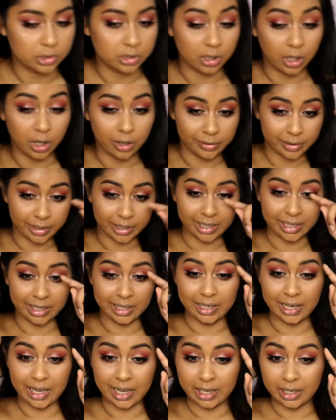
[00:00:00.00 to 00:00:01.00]
mascara here
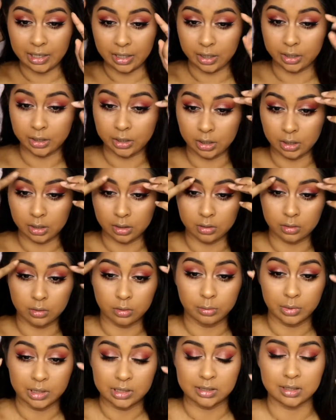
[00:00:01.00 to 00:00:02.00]
and there like
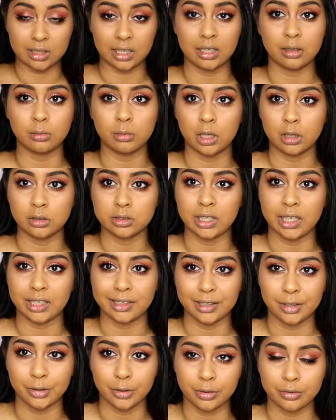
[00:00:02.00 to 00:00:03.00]
on my skin, but I'll
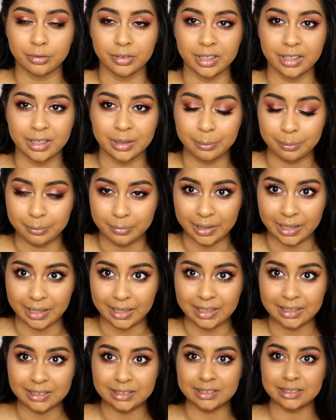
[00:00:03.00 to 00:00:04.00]
take that off in a
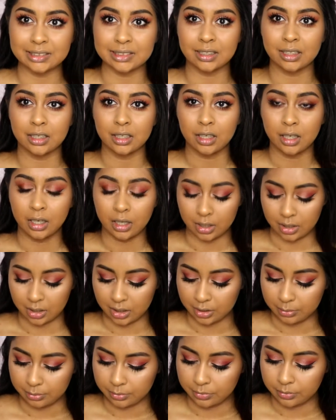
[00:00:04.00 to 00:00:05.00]
bit.
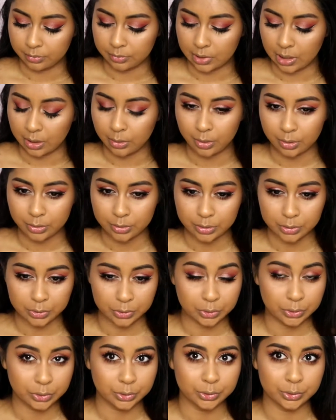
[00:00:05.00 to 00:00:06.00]
Now
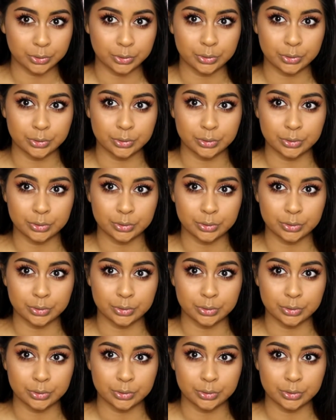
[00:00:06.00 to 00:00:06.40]
onto,